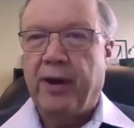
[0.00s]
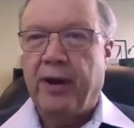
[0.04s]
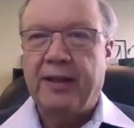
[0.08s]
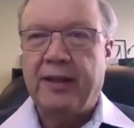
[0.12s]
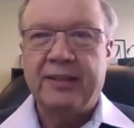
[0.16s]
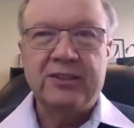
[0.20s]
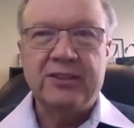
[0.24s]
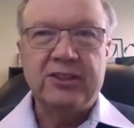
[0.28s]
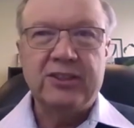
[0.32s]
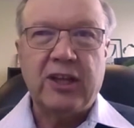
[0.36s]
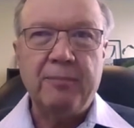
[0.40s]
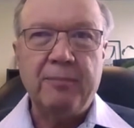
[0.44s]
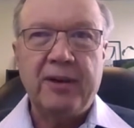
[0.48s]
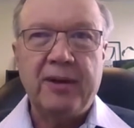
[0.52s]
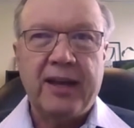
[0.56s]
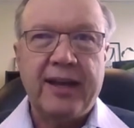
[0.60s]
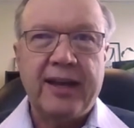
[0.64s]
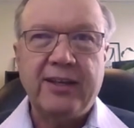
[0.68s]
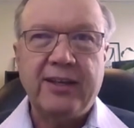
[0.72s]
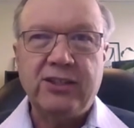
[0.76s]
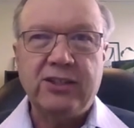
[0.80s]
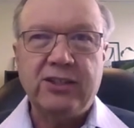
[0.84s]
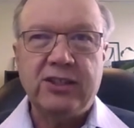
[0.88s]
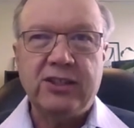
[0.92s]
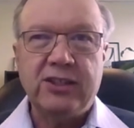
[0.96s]
But in some
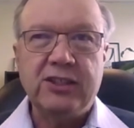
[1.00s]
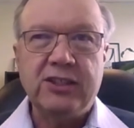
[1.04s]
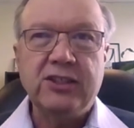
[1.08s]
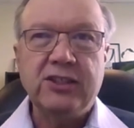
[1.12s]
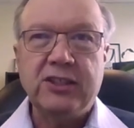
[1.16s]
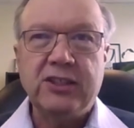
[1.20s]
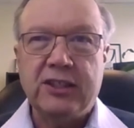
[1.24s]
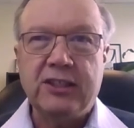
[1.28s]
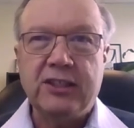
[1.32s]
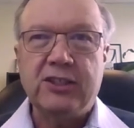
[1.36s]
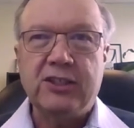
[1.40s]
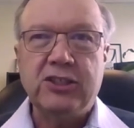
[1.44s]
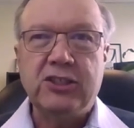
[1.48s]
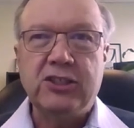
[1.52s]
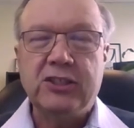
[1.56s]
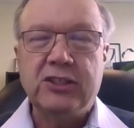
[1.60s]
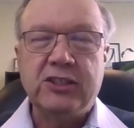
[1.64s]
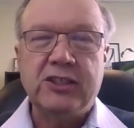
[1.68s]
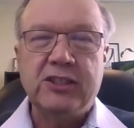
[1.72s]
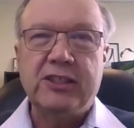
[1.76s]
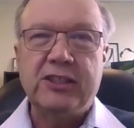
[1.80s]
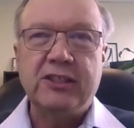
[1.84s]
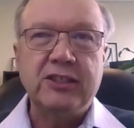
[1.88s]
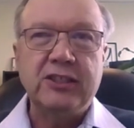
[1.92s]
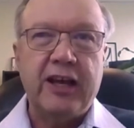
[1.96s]
cases, and this
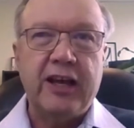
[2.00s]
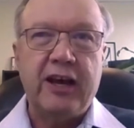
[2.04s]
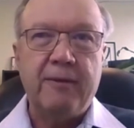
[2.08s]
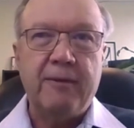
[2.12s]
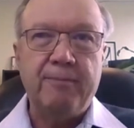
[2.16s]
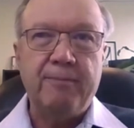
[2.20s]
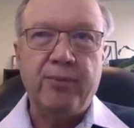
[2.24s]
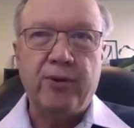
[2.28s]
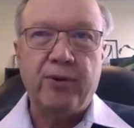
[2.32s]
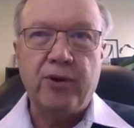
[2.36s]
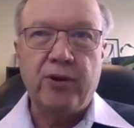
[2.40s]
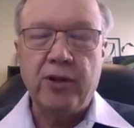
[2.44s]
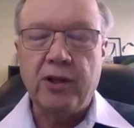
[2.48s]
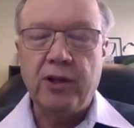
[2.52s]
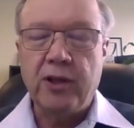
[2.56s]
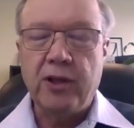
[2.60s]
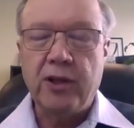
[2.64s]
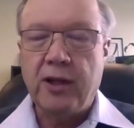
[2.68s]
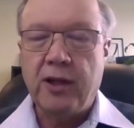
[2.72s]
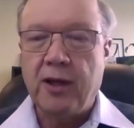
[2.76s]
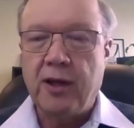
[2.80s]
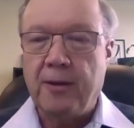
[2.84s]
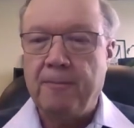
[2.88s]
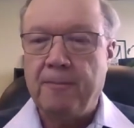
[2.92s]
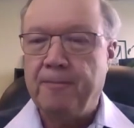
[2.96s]
is an
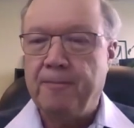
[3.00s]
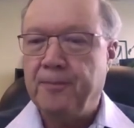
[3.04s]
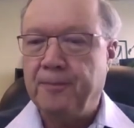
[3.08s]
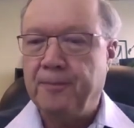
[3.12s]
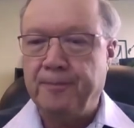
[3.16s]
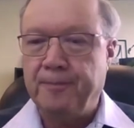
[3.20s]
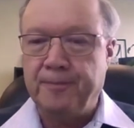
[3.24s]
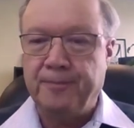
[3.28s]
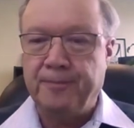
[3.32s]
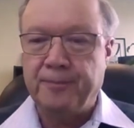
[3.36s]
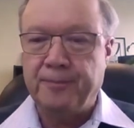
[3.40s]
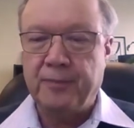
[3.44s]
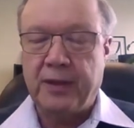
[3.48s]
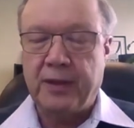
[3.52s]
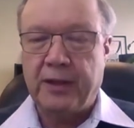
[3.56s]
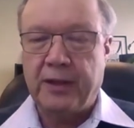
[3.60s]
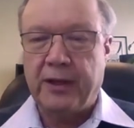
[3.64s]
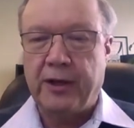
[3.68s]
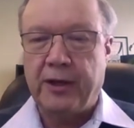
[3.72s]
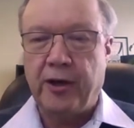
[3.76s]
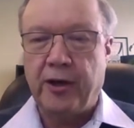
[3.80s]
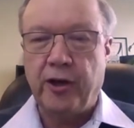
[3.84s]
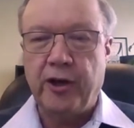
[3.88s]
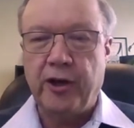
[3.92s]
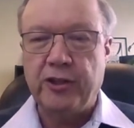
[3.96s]
example,
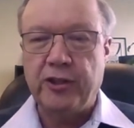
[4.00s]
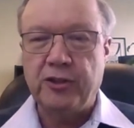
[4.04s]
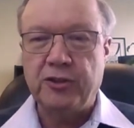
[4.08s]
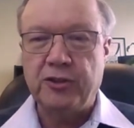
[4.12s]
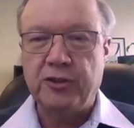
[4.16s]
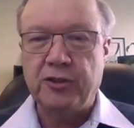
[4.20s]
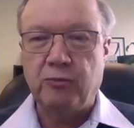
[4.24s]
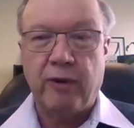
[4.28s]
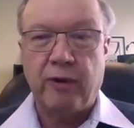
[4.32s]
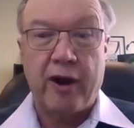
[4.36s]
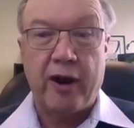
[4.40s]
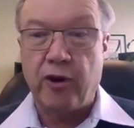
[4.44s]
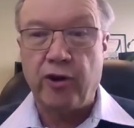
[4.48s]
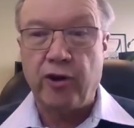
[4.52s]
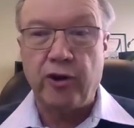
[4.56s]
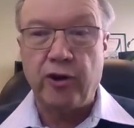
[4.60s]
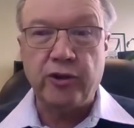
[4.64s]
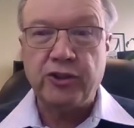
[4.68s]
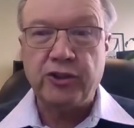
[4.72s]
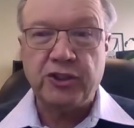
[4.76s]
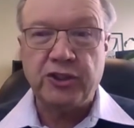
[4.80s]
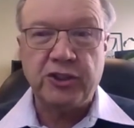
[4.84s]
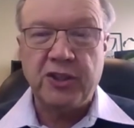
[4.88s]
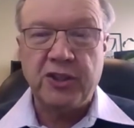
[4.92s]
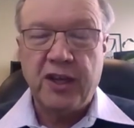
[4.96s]
there is rare
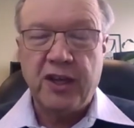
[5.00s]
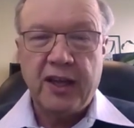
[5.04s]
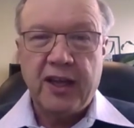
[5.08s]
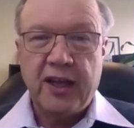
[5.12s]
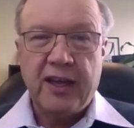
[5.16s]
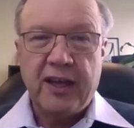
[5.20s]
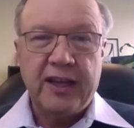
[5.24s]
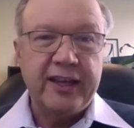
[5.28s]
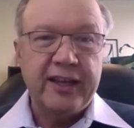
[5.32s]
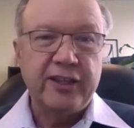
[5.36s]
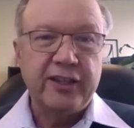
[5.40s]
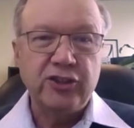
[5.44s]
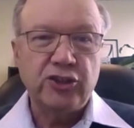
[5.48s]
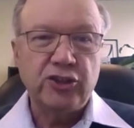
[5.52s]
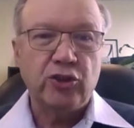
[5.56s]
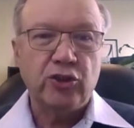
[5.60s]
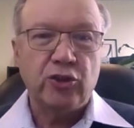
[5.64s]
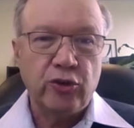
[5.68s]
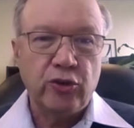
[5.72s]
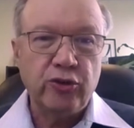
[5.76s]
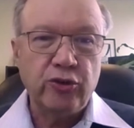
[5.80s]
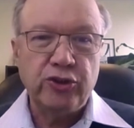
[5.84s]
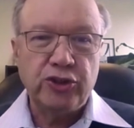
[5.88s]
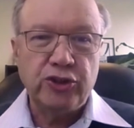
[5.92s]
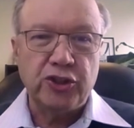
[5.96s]
earths in
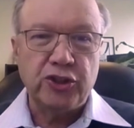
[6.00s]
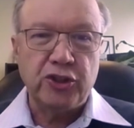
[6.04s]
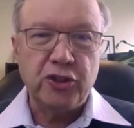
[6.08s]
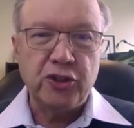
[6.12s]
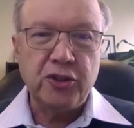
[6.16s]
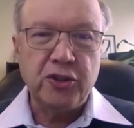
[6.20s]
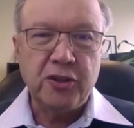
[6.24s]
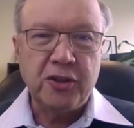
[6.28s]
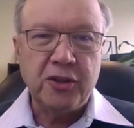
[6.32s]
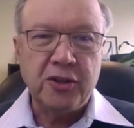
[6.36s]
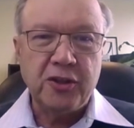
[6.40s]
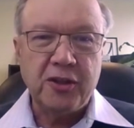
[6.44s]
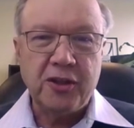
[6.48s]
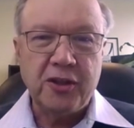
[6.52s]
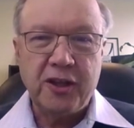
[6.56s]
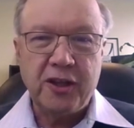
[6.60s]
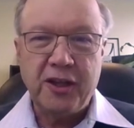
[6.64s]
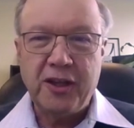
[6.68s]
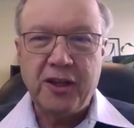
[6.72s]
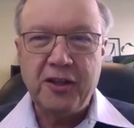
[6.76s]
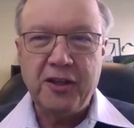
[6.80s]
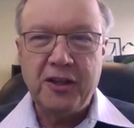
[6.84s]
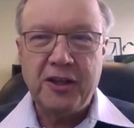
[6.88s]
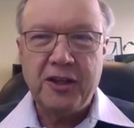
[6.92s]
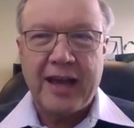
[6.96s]
solution
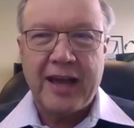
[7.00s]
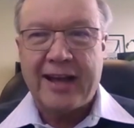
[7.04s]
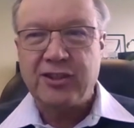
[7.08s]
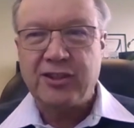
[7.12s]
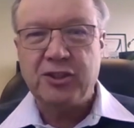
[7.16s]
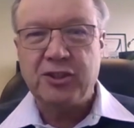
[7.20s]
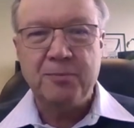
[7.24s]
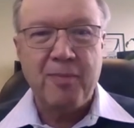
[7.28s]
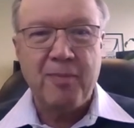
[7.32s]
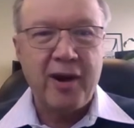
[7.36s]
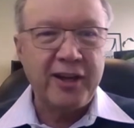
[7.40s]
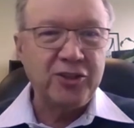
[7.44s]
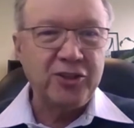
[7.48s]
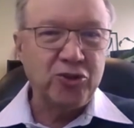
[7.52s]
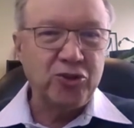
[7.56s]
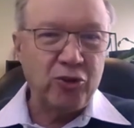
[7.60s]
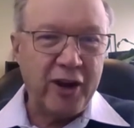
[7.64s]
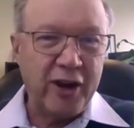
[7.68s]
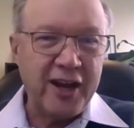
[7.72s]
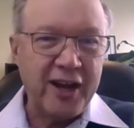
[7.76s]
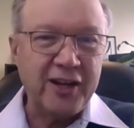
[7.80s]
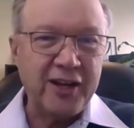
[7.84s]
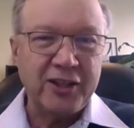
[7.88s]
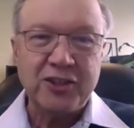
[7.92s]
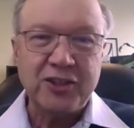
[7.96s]
in the acid mine
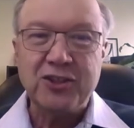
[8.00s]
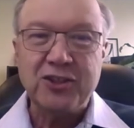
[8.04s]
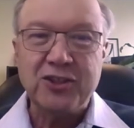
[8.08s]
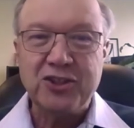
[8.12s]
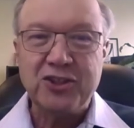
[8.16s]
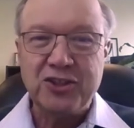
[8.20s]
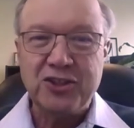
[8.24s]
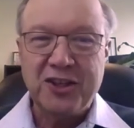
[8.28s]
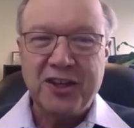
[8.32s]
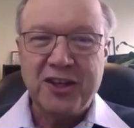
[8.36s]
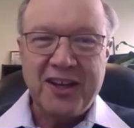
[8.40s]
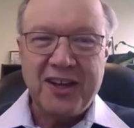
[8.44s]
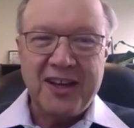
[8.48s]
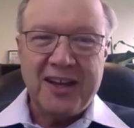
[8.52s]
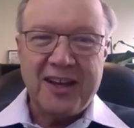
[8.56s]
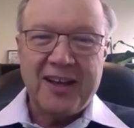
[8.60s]
drainage.